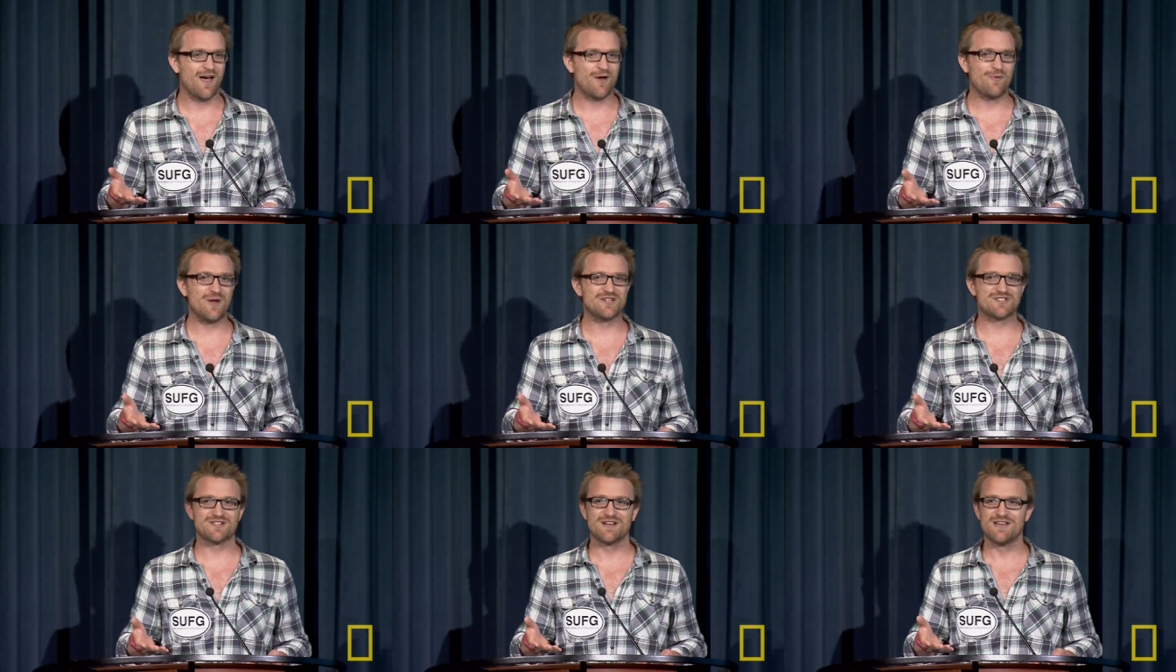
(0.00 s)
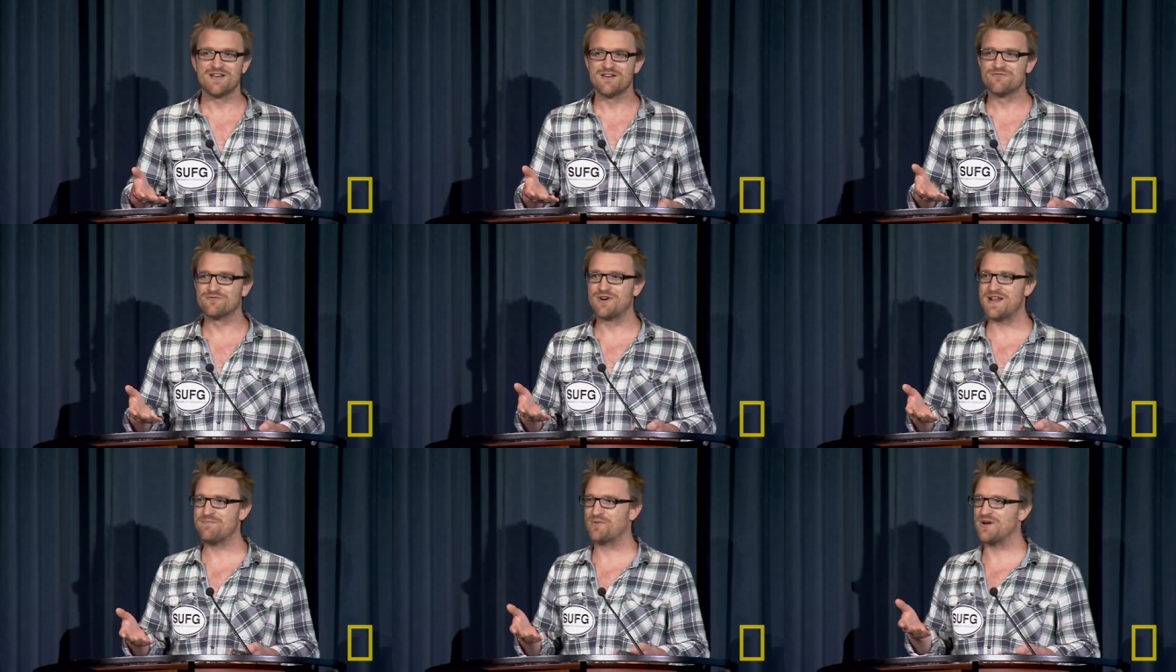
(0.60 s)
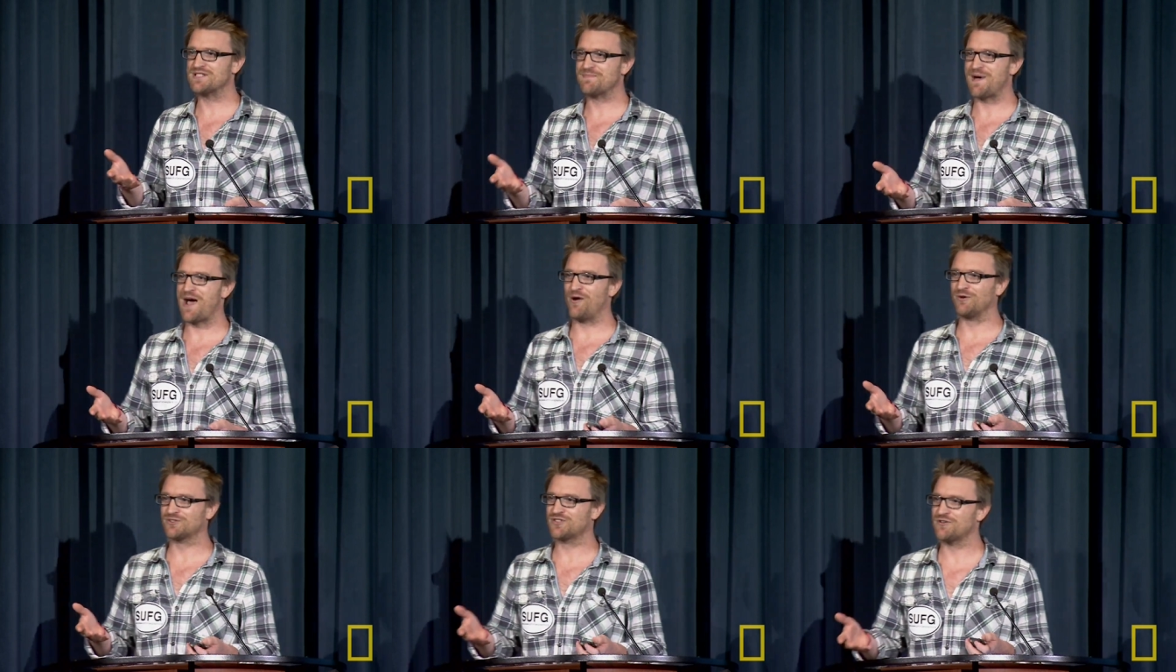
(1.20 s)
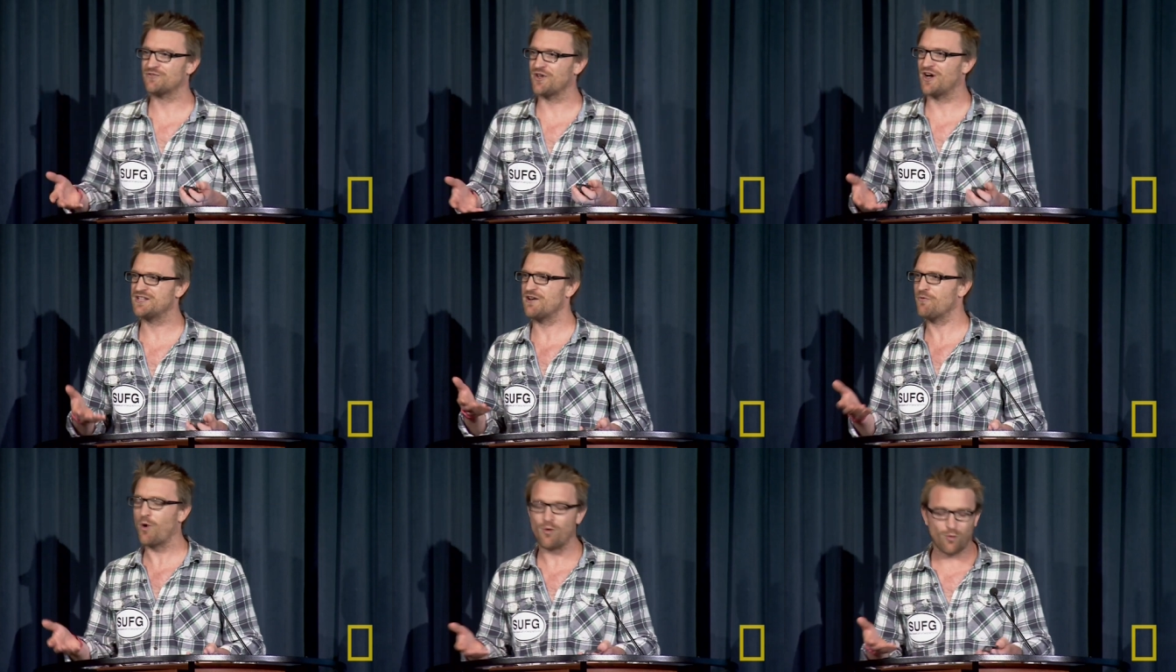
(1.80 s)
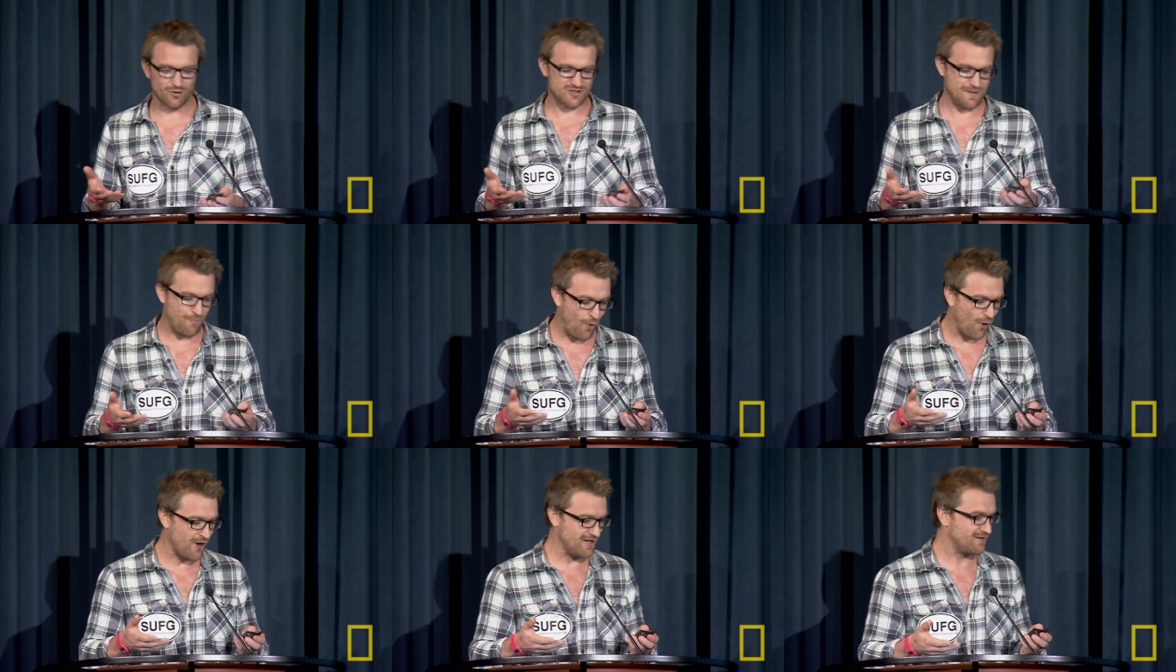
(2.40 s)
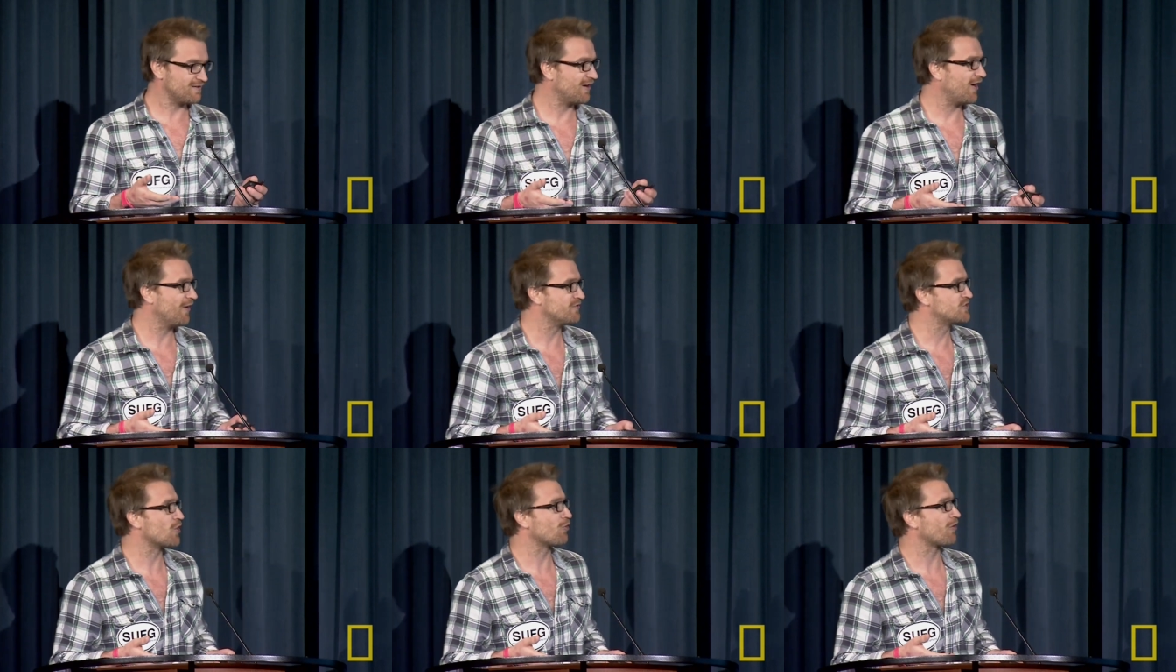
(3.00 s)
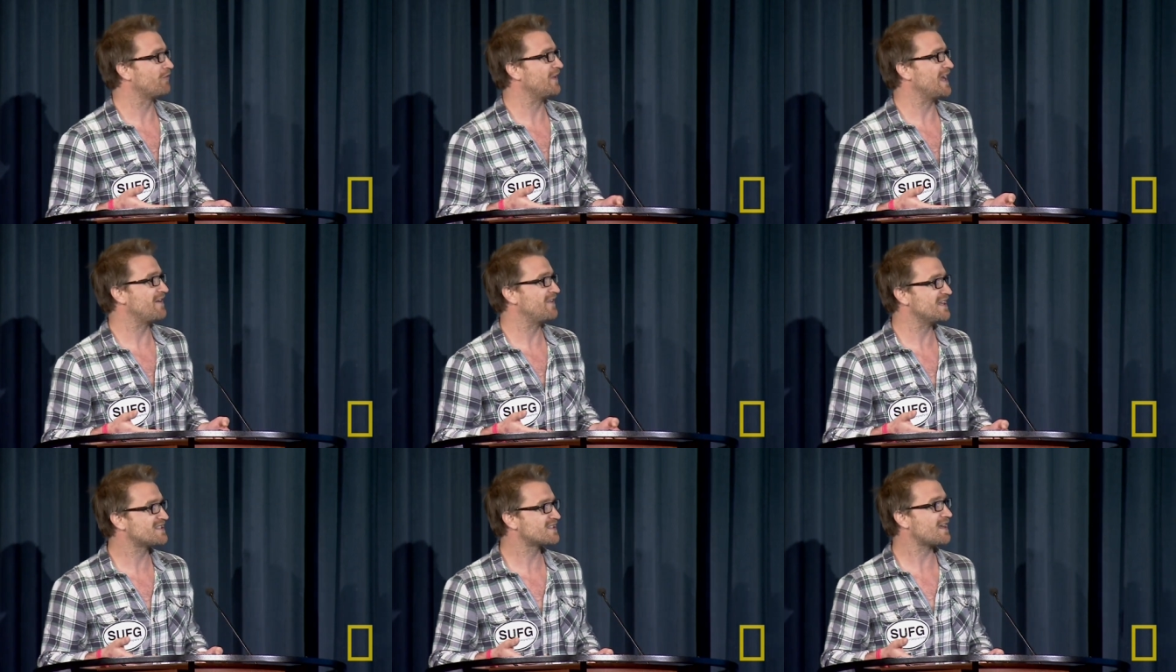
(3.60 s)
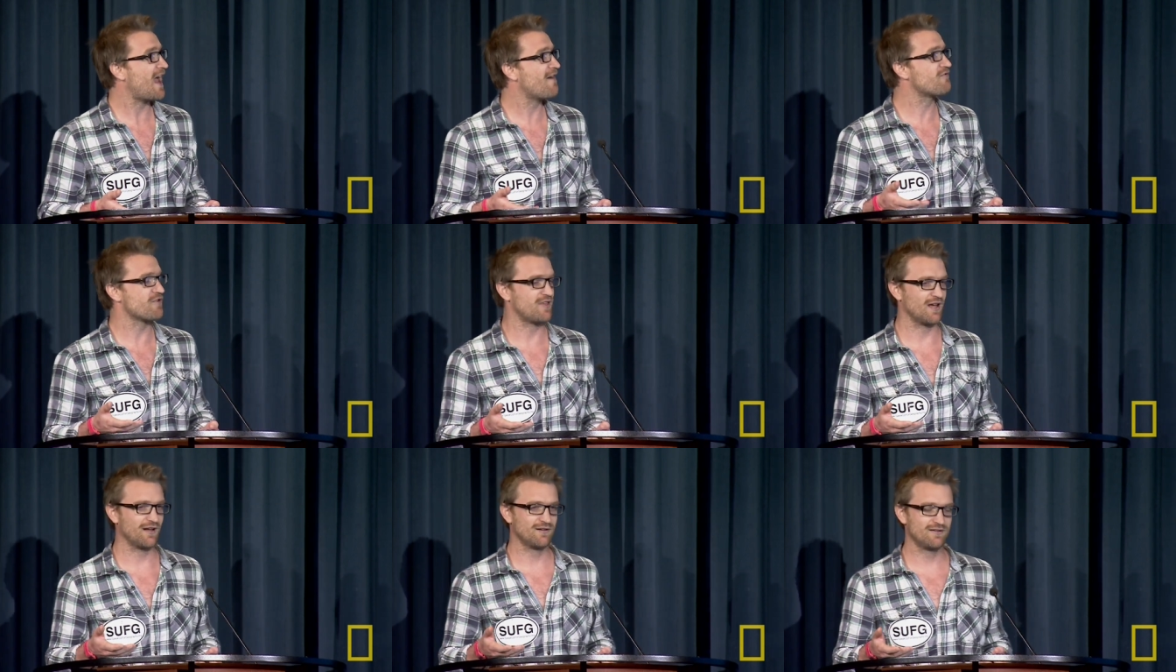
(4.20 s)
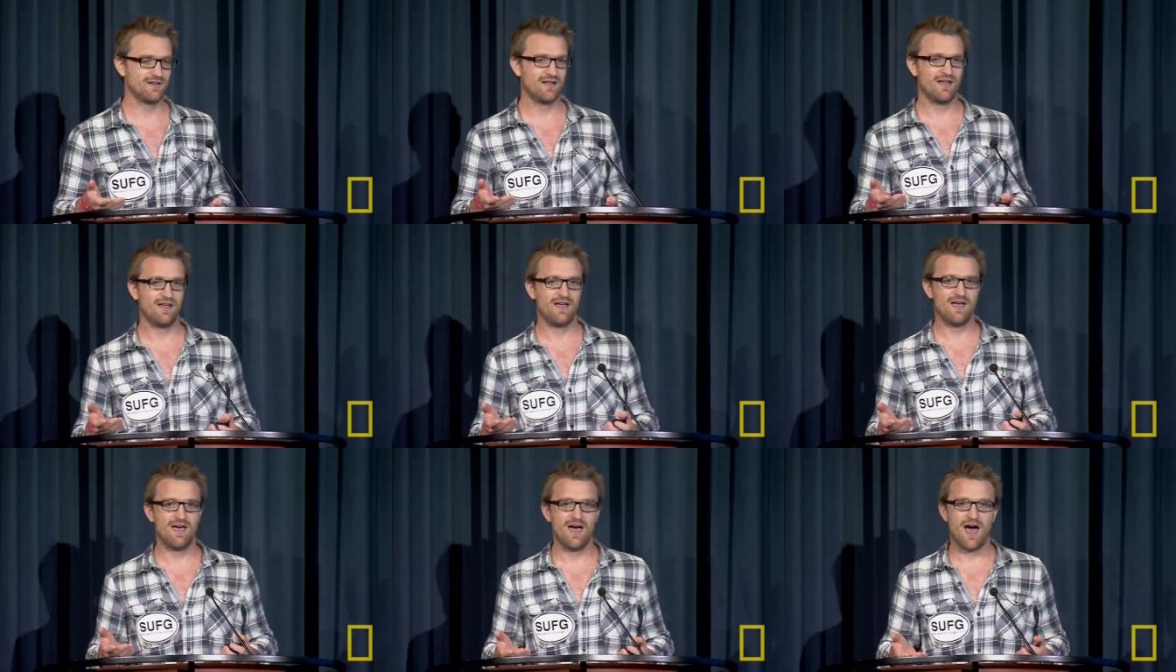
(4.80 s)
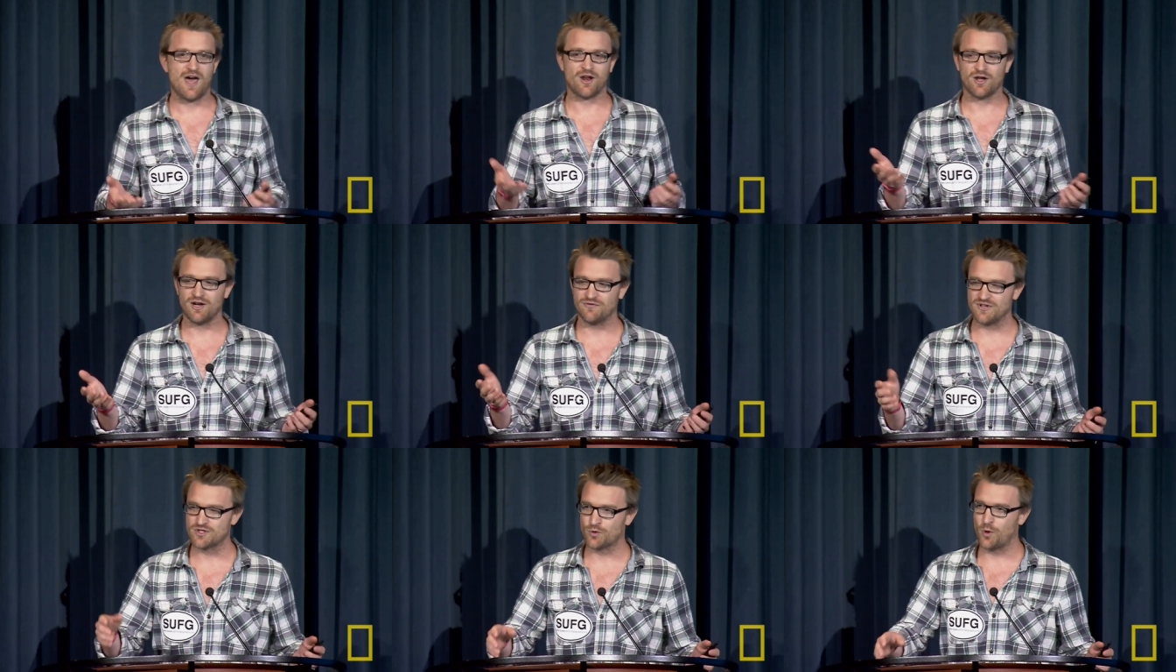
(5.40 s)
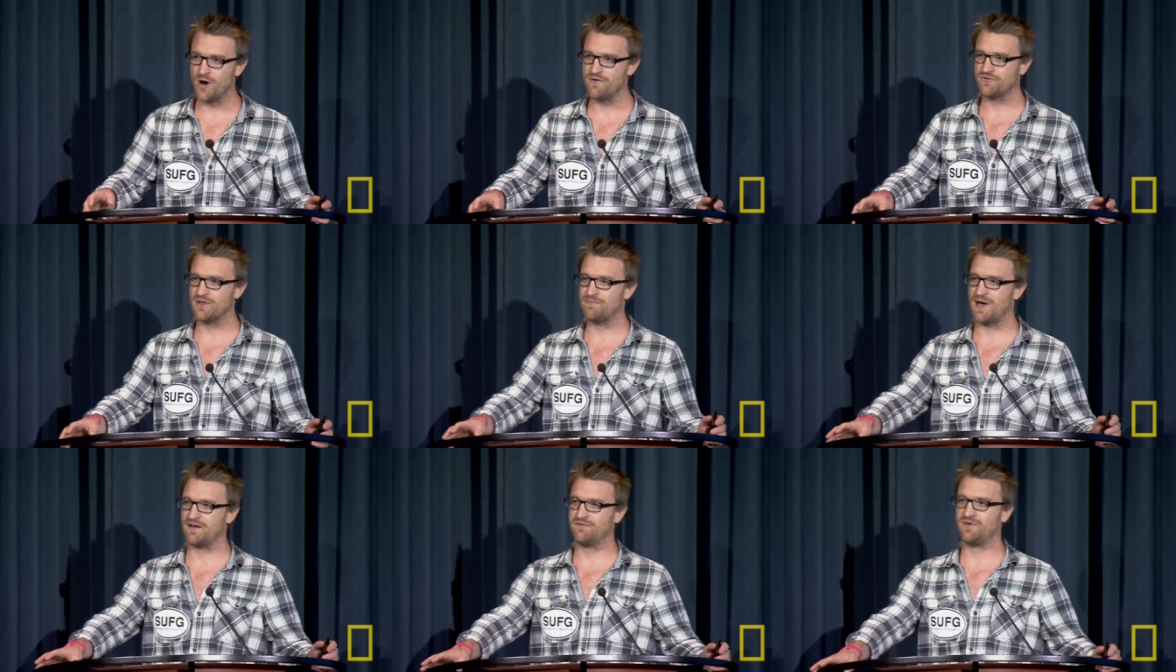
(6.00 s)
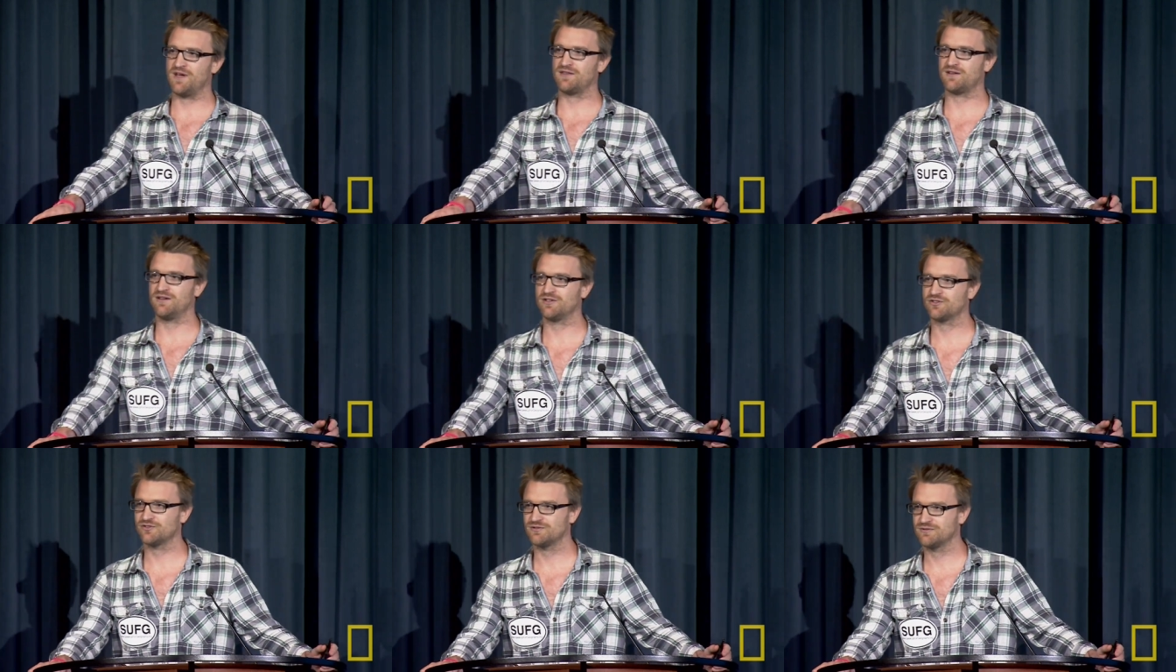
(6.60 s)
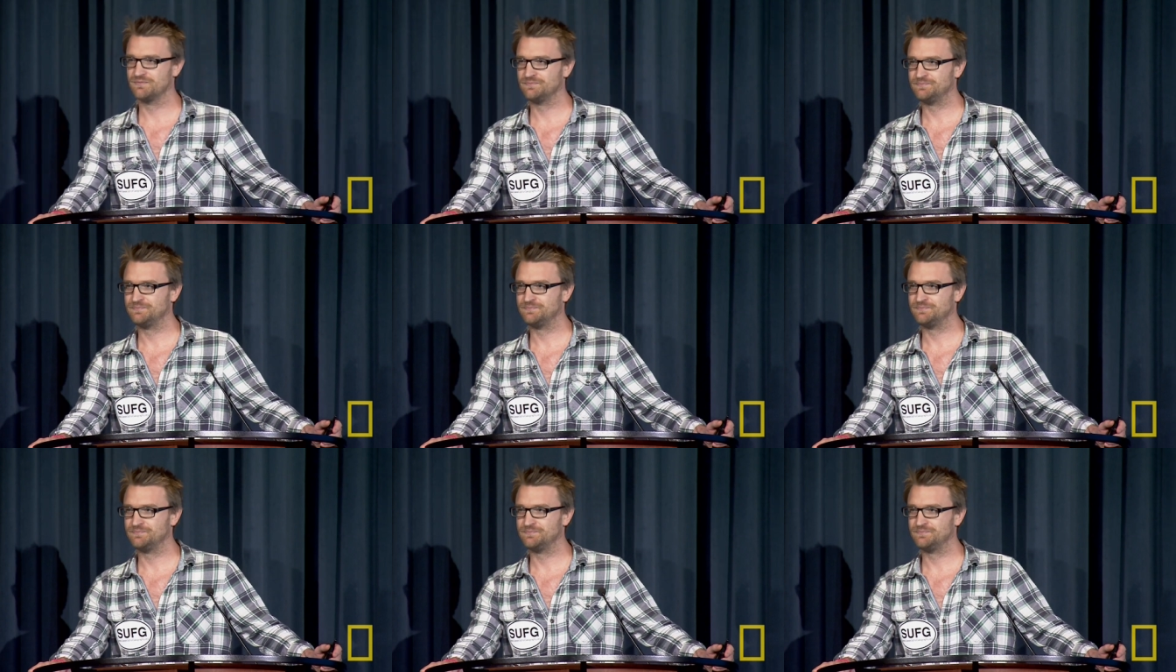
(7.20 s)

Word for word: which really brings about sort of the idea well, what's the point of geography if it's everything? And I love this quote from the band Faithless.